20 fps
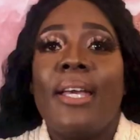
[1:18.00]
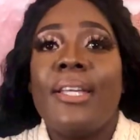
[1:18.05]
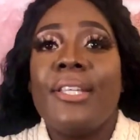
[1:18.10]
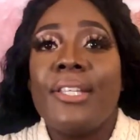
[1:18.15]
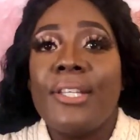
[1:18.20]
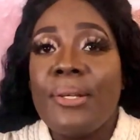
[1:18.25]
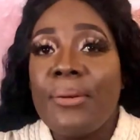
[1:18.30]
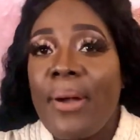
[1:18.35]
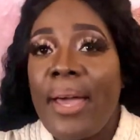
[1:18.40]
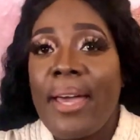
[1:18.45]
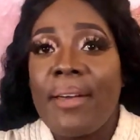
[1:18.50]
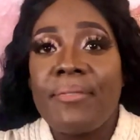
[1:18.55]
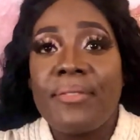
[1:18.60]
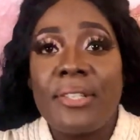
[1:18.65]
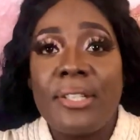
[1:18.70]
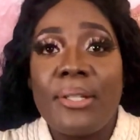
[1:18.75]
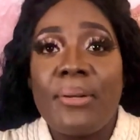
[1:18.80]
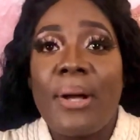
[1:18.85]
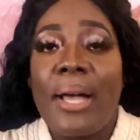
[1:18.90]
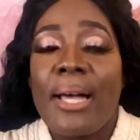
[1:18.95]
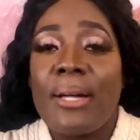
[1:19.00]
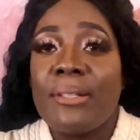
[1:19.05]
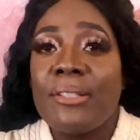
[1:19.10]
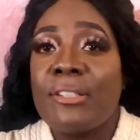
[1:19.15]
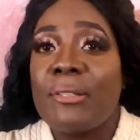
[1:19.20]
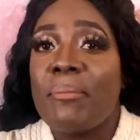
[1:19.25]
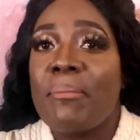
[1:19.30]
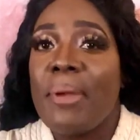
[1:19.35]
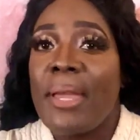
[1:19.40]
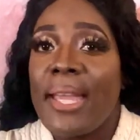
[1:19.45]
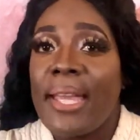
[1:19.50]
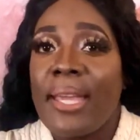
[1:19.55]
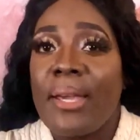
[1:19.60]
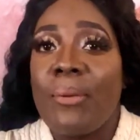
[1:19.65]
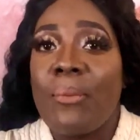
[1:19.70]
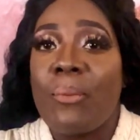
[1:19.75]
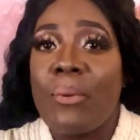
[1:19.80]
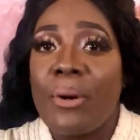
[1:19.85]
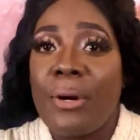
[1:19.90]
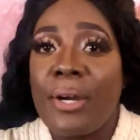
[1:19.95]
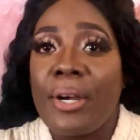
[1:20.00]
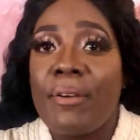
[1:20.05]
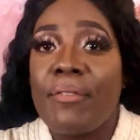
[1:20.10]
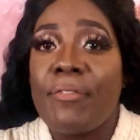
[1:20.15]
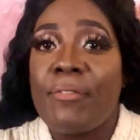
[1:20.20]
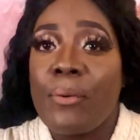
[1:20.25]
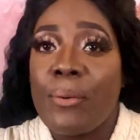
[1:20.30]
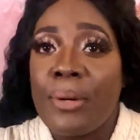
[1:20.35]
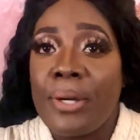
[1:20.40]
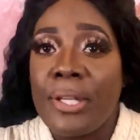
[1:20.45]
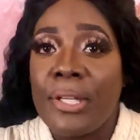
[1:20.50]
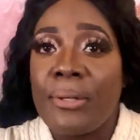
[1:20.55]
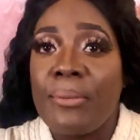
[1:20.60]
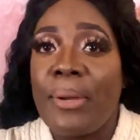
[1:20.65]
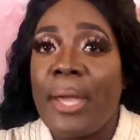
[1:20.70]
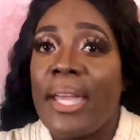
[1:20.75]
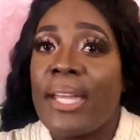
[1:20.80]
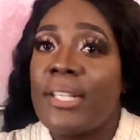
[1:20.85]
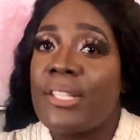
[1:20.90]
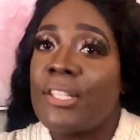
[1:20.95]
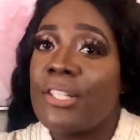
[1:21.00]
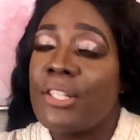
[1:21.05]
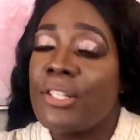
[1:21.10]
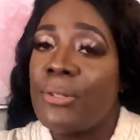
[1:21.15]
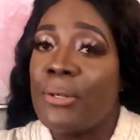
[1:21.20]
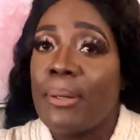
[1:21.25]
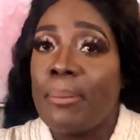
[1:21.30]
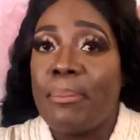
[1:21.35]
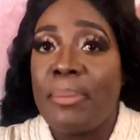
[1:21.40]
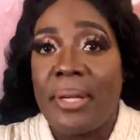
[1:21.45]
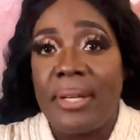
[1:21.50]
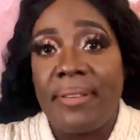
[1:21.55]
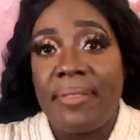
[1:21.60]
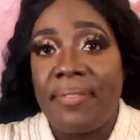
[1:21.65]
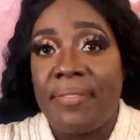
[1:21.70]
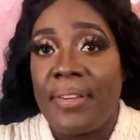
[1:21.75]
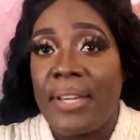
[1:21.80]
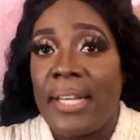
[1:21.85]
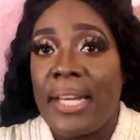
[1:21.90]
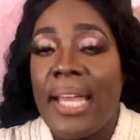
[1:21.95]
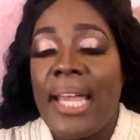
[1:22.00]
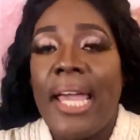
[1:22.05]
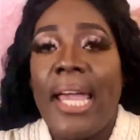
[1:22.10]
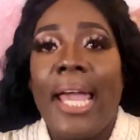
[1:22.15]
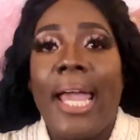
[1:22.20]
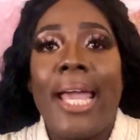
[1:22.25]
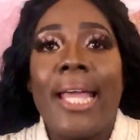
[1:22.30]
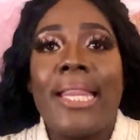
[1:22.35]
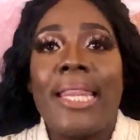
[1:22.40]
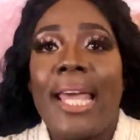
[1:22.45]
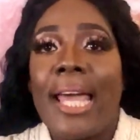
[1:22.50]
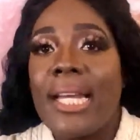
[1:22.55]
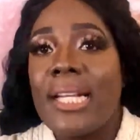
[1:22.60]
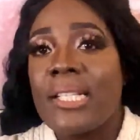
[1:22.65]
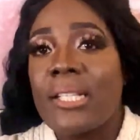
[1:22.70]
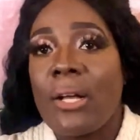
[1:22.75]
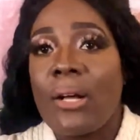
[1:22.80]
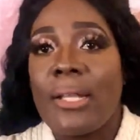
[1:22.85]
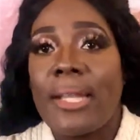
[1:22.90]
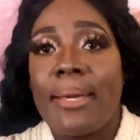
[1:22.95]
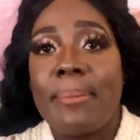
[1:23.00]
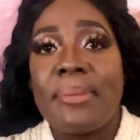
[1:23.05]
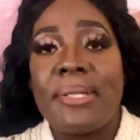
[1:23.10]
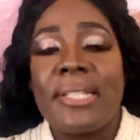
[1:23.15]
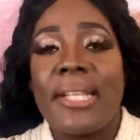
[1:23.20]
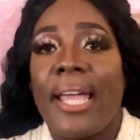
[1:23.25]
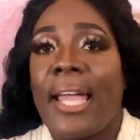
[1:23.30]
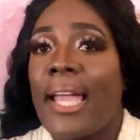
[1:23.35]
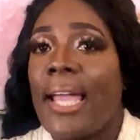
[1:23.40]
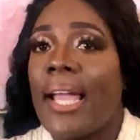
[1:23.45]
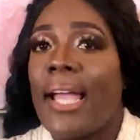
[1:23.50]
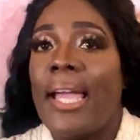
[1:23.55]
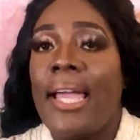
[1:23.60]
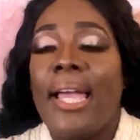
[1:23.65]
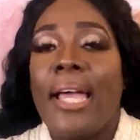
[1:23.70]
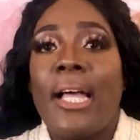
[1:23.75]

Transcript: You have to know how to make it work for you and to your benefit. And that is all I'm saying.